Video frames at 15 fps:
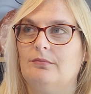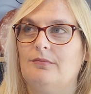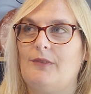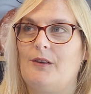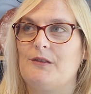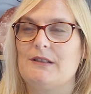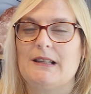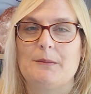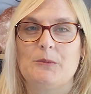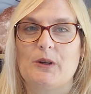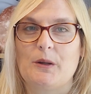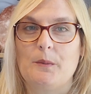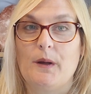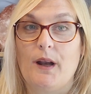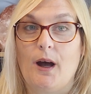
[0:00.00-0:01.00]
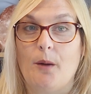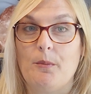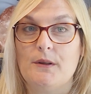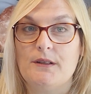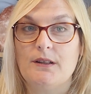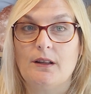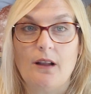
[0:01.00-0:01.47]
obviously I'm not going to put it up
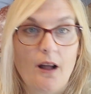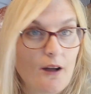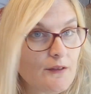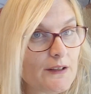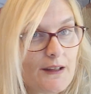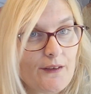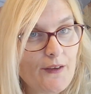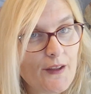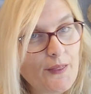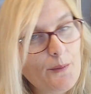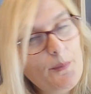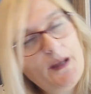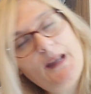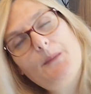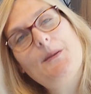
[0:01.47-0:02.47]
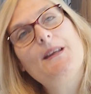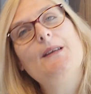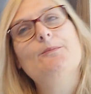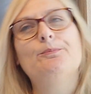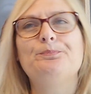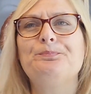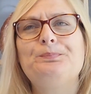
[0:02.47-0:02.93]
until after they've had the
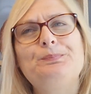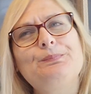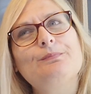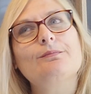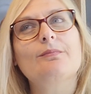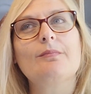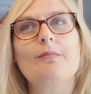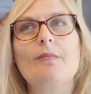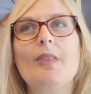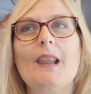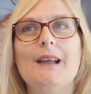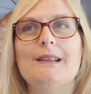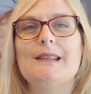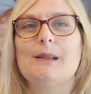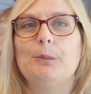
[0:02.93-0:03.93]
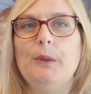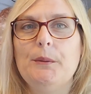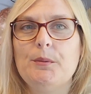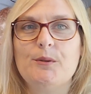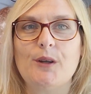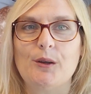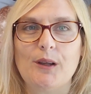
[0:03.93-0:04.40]
baby, and some
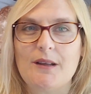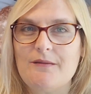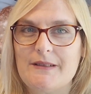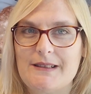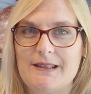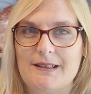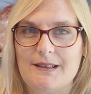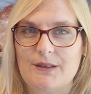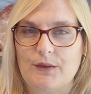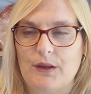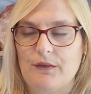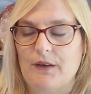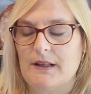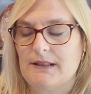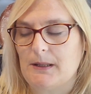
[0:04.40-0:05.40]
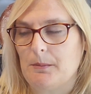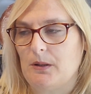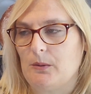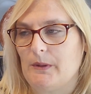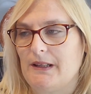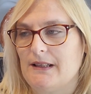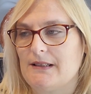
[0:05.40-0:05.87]
people don't like visitors for the first couple
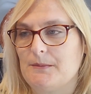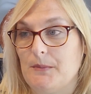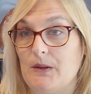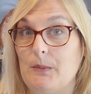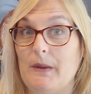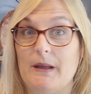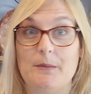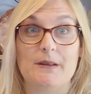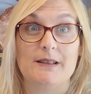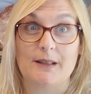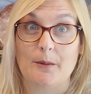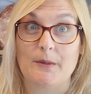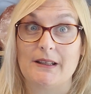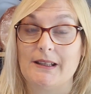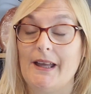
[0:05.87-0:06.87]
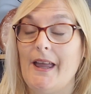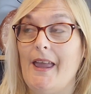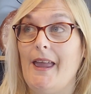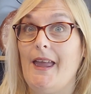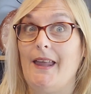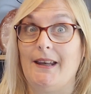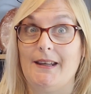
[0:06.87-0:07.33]
of weeks, but the baby's coming
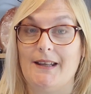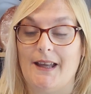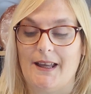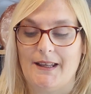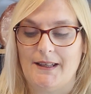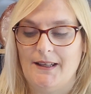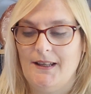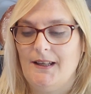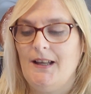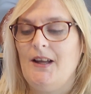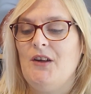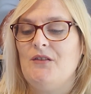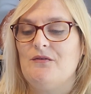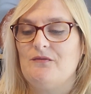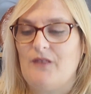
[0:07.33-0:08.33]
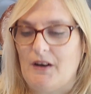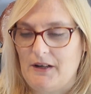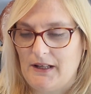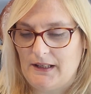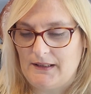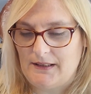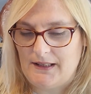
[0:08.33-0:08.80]
any day. Very
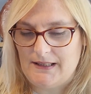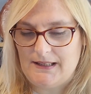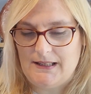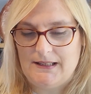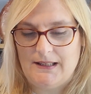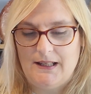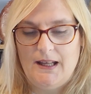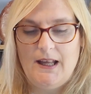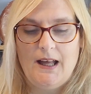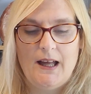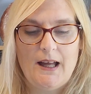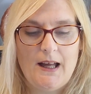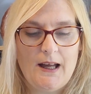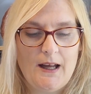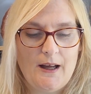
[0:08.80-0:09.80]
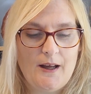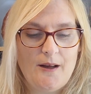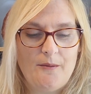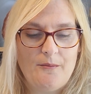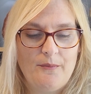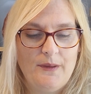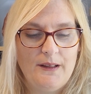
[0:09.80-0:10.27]
excited.
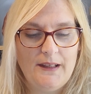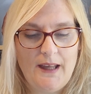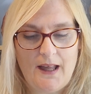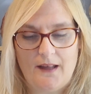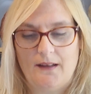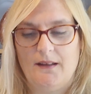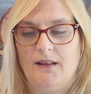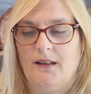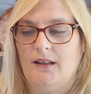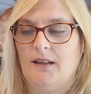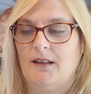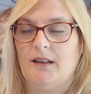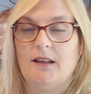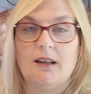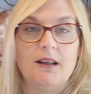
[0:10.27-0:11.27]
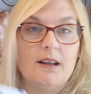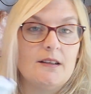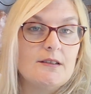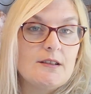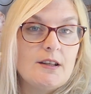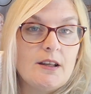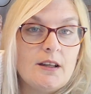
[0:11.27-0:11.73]
Yeah,
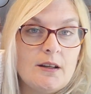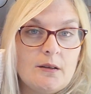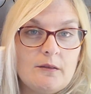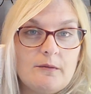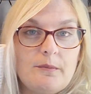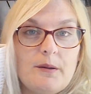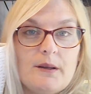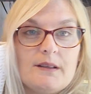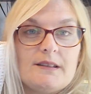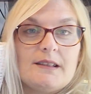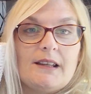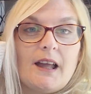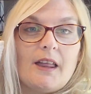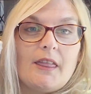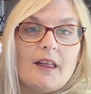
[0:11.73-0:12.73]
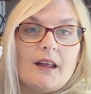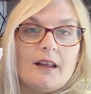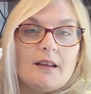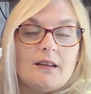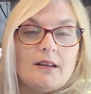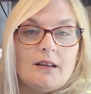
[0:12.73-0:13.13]
and put together